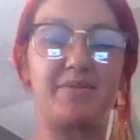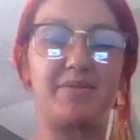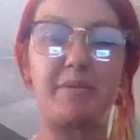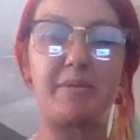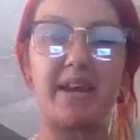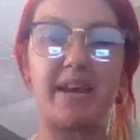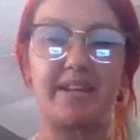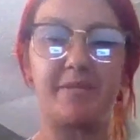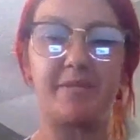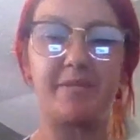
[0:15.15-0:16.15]
recipe packs that
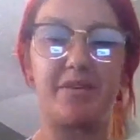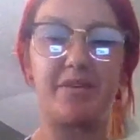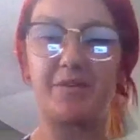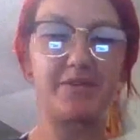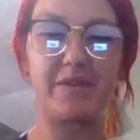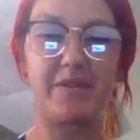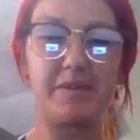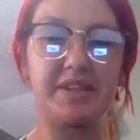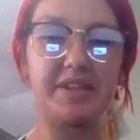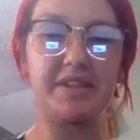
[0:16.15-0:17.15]
come out on the first of every
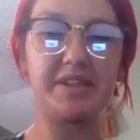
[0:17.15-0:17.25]
month.